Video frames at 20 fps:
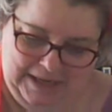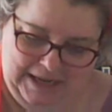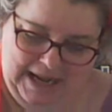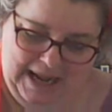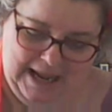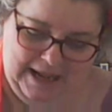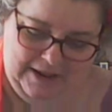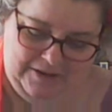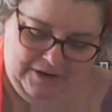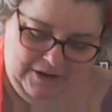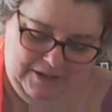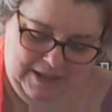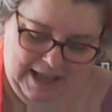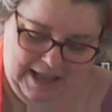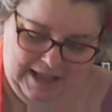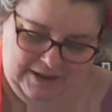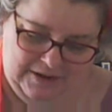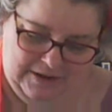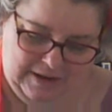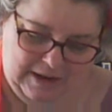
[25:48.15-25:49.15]
yeah, so
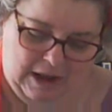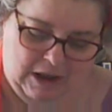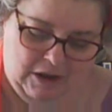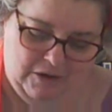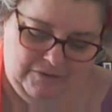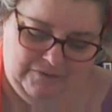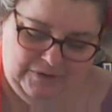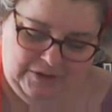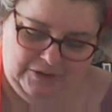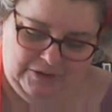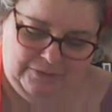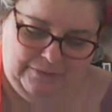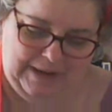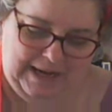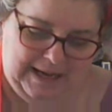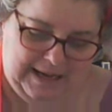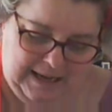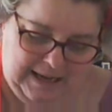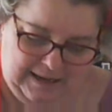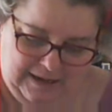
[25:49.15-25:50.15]
that's over the
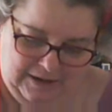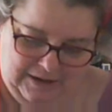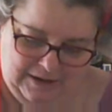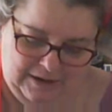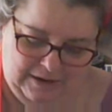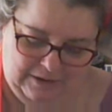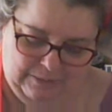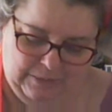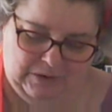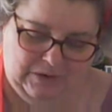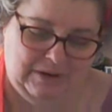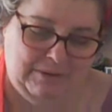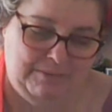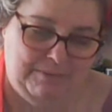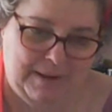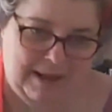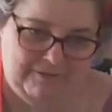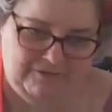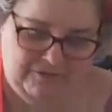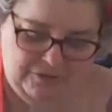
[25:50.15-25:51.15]
reading. This is what's
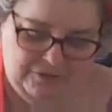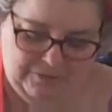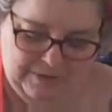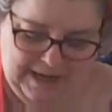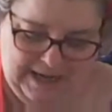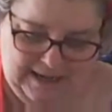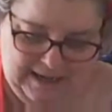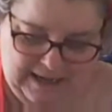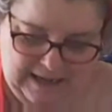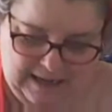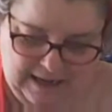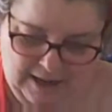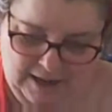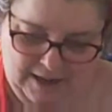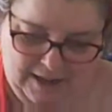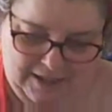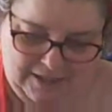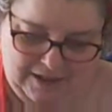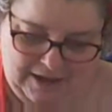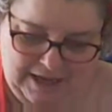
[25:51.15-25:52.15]
above the reading.
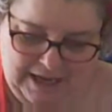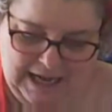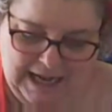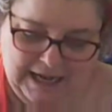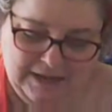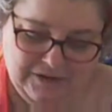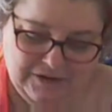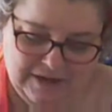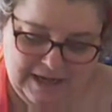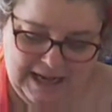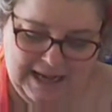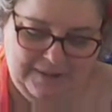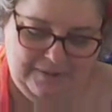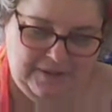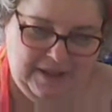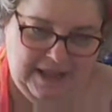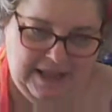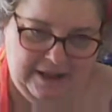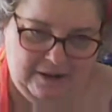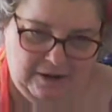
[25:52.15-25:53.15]
The need to
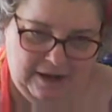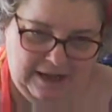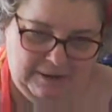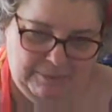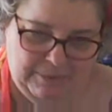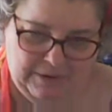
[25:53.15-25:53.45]
keep the healing